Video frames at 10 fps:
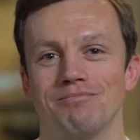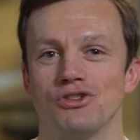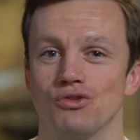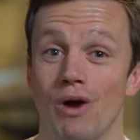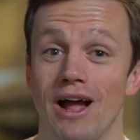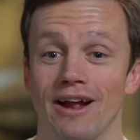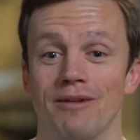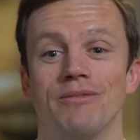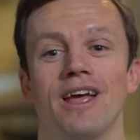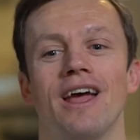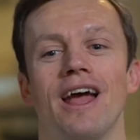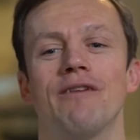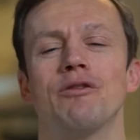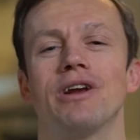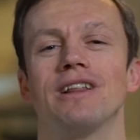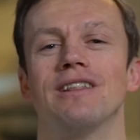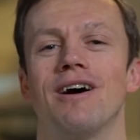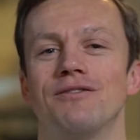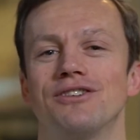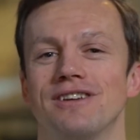Swag. Everybody
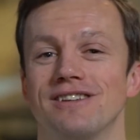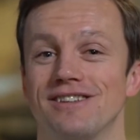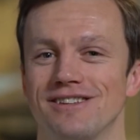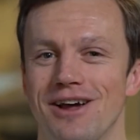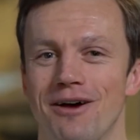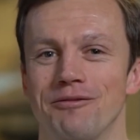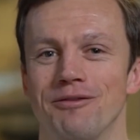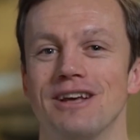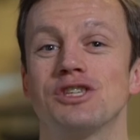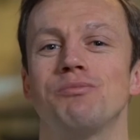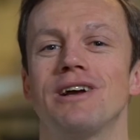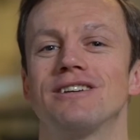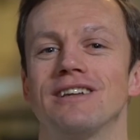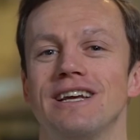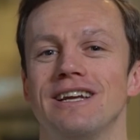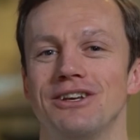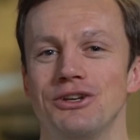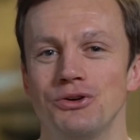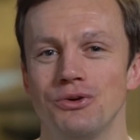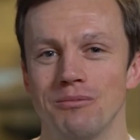loves stuff, especially
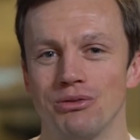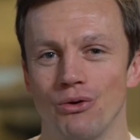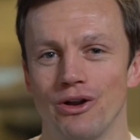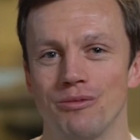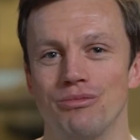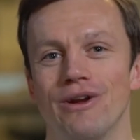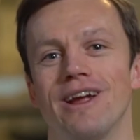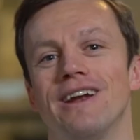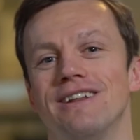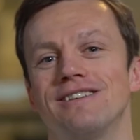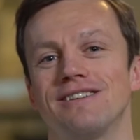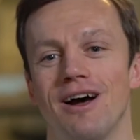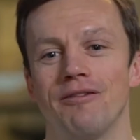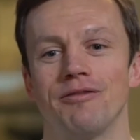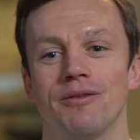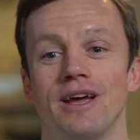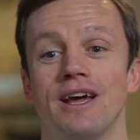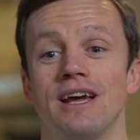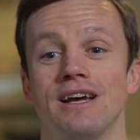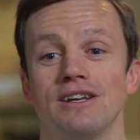new employer branded stuff.
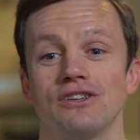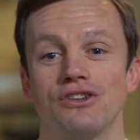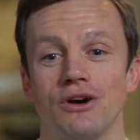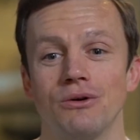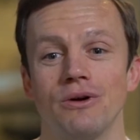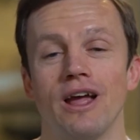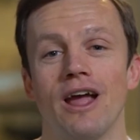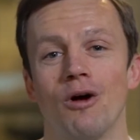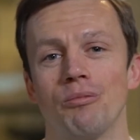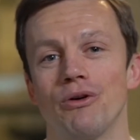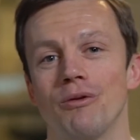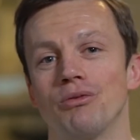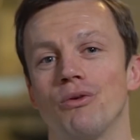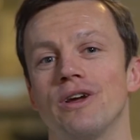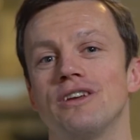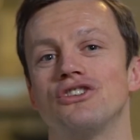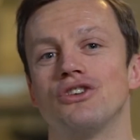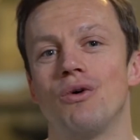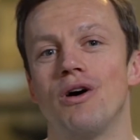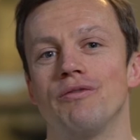So help your employees
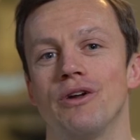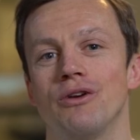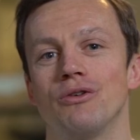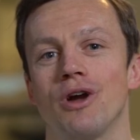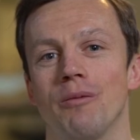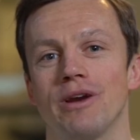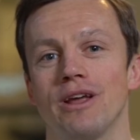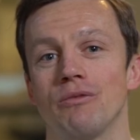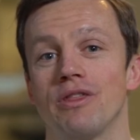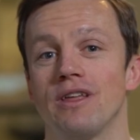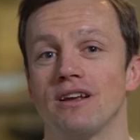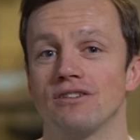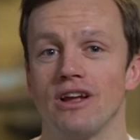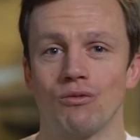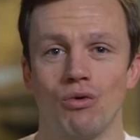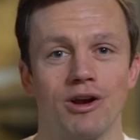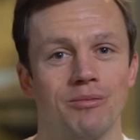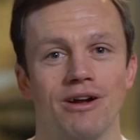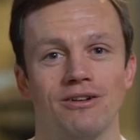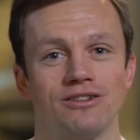show off their new company with things like water
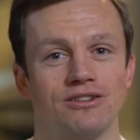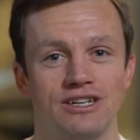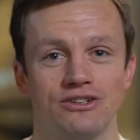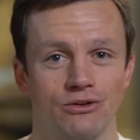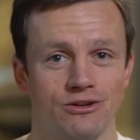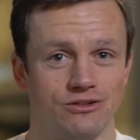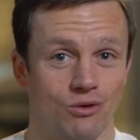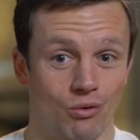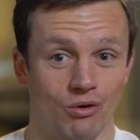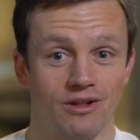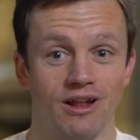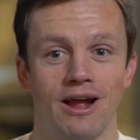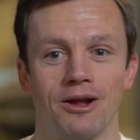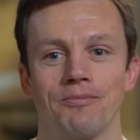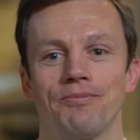bottles, t-shirts, or the like.